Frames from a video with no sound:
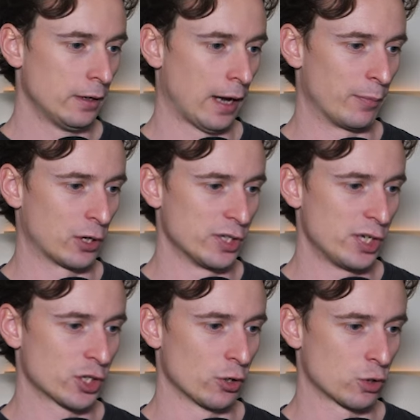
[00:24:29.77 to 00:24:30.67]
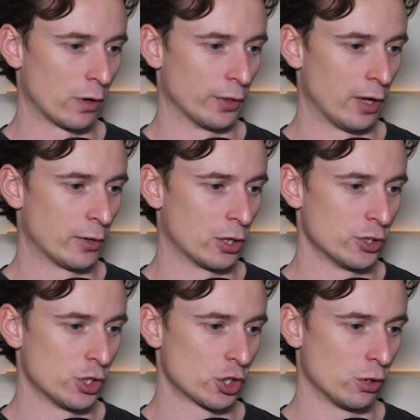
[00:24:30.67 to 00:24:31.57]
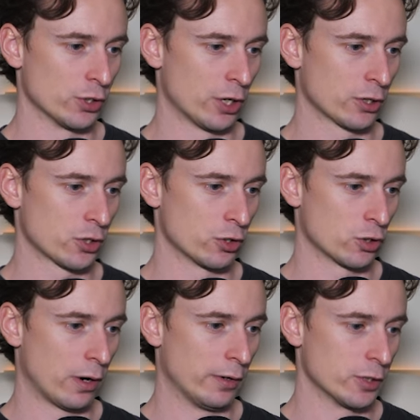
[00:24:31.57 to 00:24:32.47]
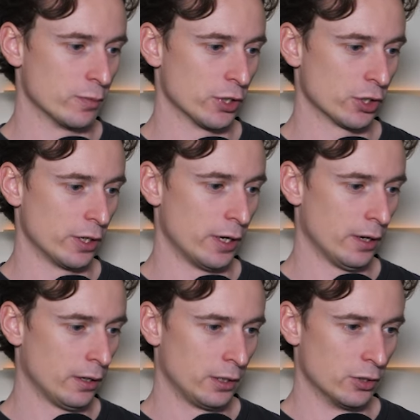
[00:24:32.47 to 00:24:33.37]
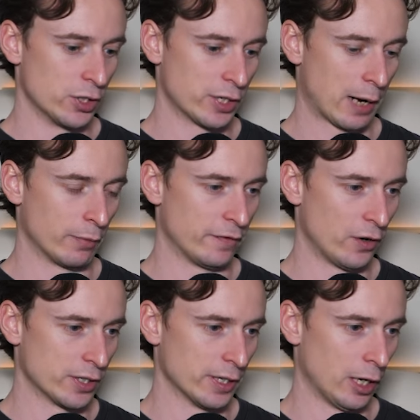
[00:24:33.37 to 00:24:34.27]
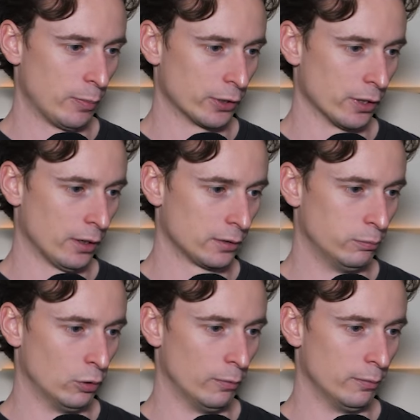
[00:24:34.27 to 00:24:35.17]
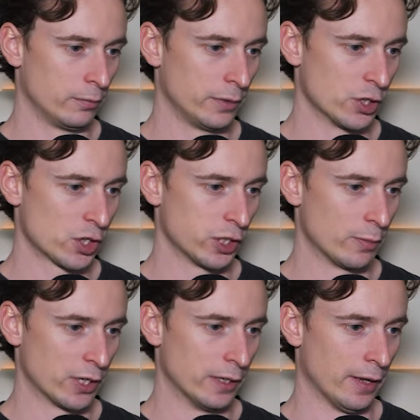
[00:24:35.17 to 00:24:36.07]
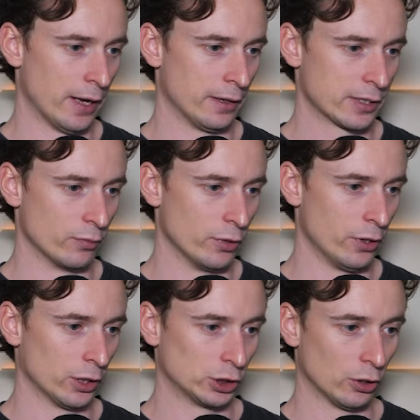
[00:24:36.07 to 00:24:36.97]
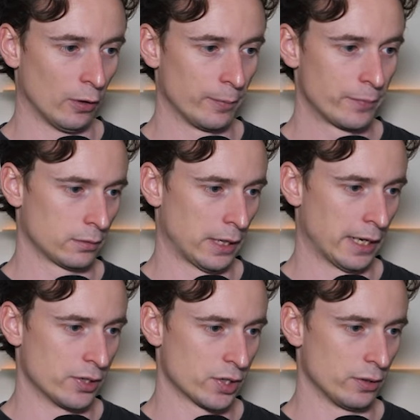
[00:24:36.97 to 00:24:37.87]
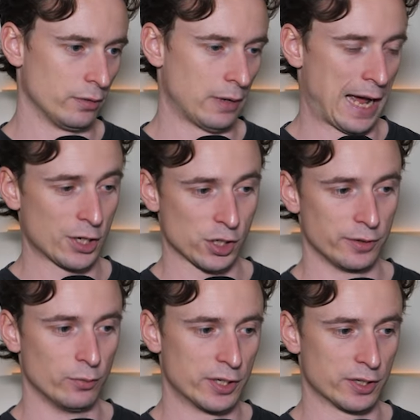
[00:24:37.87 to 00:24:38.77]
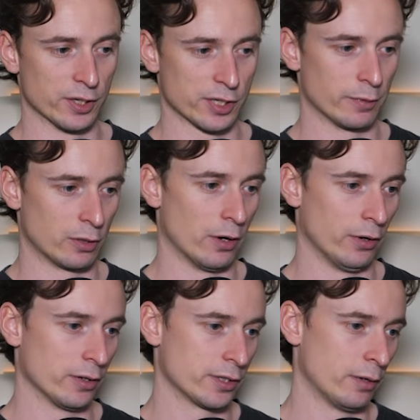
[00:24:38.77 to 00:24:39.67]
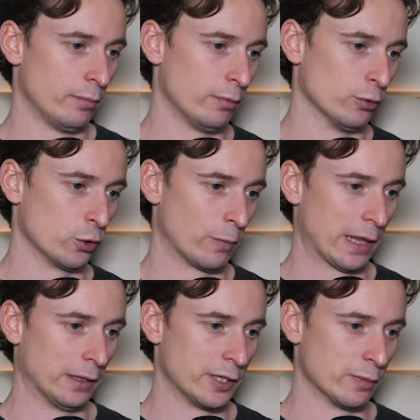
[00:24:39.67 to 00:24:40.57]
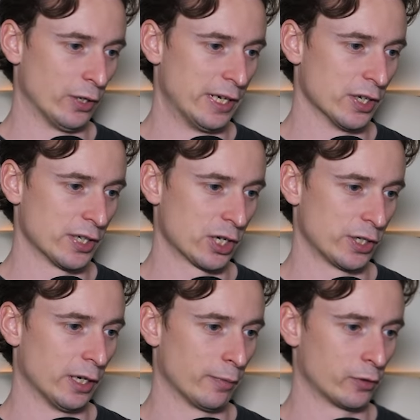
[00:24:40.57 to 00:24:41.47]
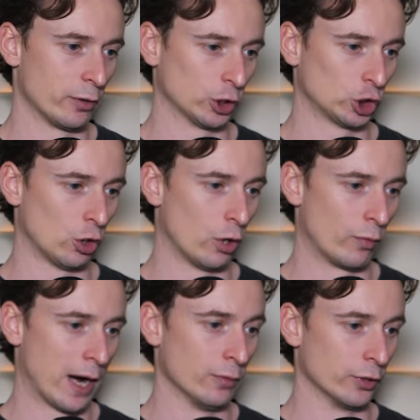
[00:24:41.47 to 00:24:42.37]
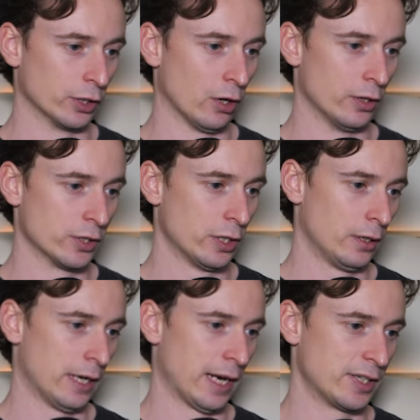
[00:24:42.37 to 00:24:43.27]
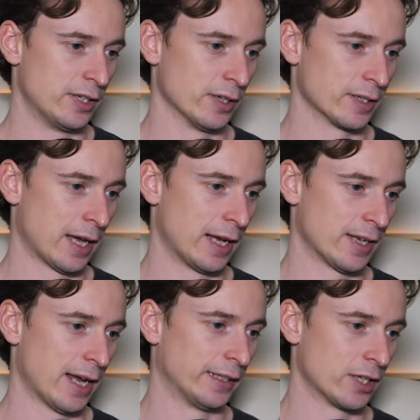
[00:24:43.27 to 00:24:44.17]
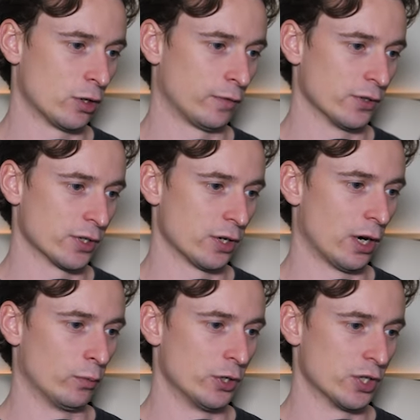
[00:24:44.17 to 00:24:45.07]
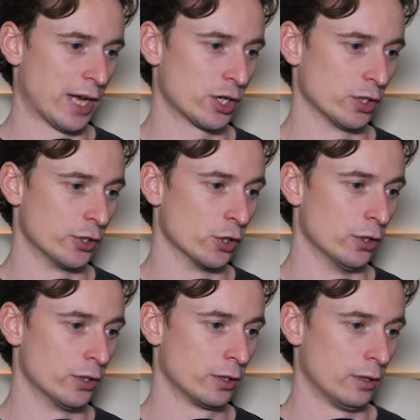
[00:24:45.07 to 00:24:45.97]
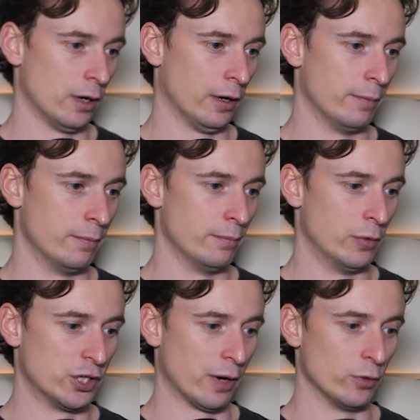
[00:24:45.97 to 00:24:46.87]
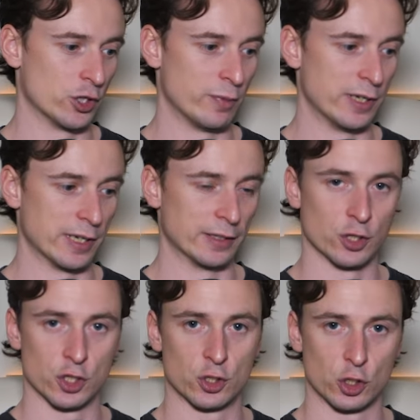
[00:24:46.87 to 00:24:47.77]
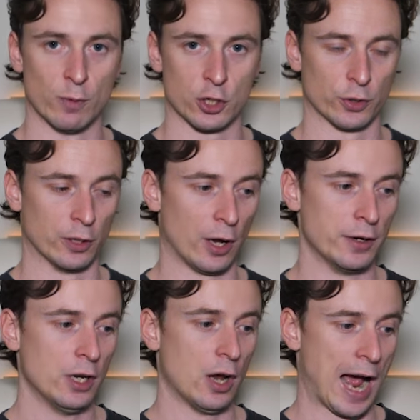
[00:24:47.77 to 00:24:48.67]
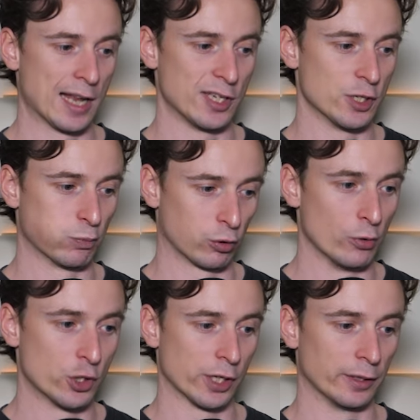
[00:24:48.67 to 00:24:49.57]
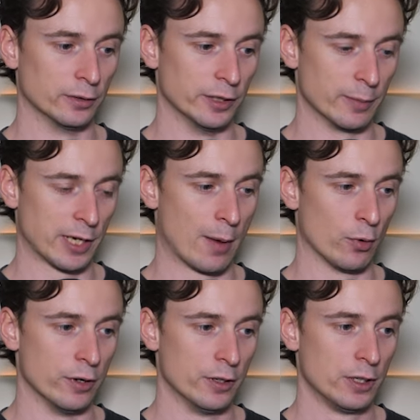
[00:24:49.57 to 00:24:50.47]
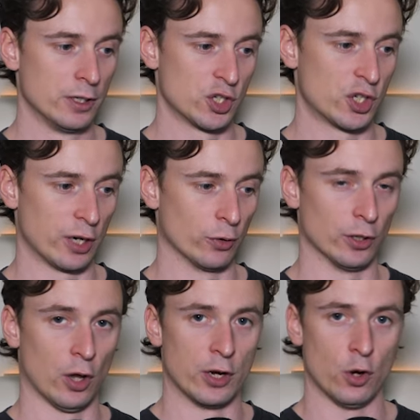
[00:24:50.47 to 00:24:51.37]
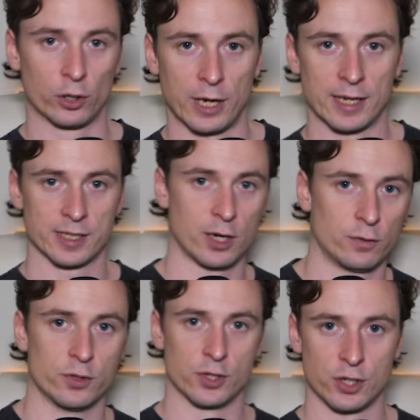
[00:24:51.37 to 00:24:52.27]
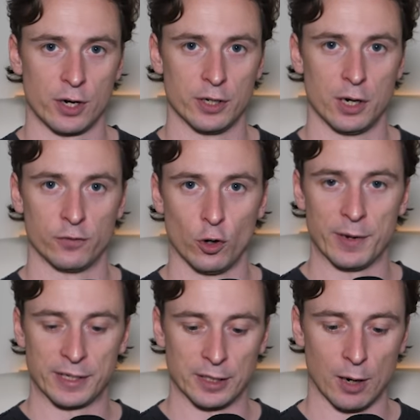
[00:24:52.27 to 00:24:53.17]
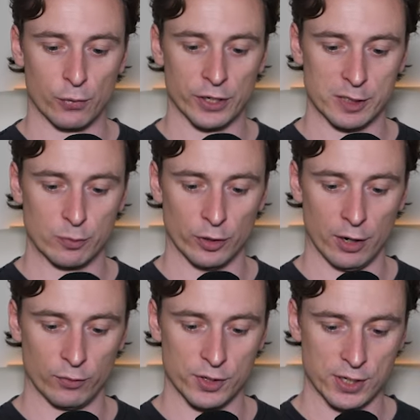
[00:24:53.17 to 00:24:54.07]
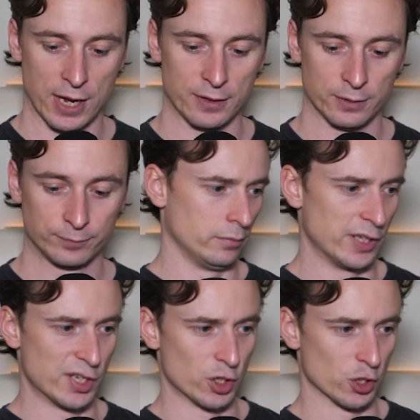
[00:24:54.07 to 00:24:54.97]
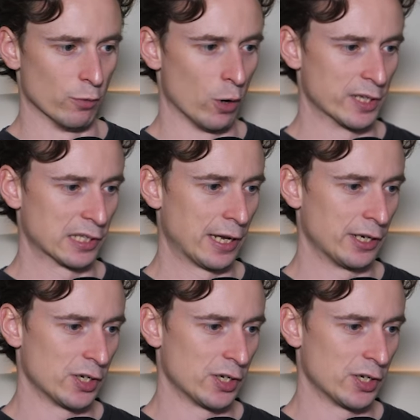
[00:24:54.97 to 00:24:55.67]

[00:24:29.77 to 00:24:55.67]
And because he's so square on the line, because his shoulders are so square in this position here, you'll see Cameron fires in that uppercut. Boom. He just slips it in there. That's a really nice shot. And actually, Whittaker does something quite nice there. Maybe we'll talk about that later. But he does actually end up throwing a shot around the guard. And as he does that, his head gets off to the side, which is actually good. But generally speaking, just too much on the line as he's approaching Liam Cameron, sitting on the line, not getting his head off to the side enough, not making it unpredictable enough with his head. This is just moments later.